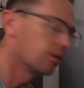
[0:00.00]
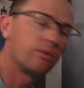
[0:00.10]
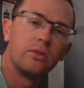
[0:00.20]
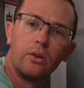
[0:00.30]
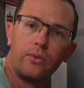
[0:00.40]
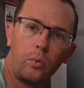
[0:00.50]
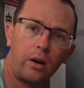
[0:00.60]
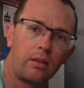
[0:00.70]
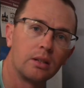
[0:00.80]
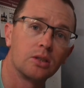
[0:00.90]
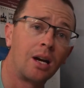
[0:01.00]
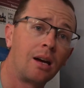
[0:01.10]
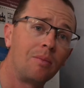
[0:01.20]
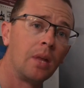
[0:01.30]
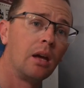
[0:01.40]
you a feel for where things are
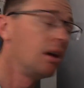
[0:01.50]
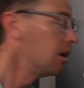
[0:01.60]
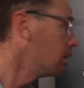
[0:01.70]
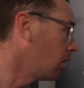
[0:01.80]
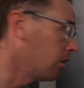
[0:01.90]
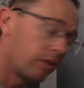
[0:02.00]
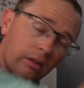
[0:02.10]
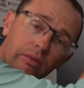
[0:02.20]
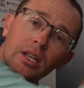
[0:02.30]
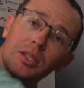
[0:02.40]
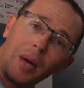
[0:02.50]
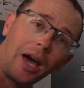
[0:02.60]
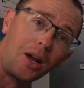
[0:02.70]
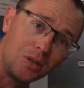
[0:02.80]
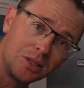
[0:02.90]
at. All of these
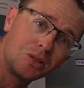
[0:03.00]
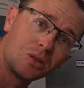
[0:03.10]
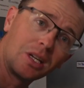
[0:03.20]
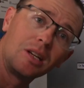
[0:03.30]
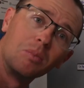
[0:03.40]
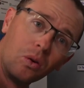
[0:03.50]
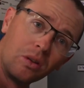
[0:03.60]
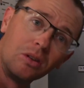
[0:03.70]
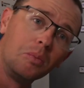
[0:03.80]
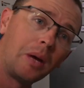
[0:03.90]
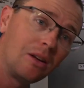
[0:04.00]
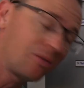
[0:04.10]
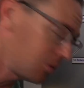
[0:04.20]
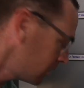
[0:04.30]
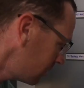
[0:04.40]
batteries are getting more than you paid
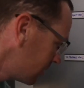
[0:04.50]
for.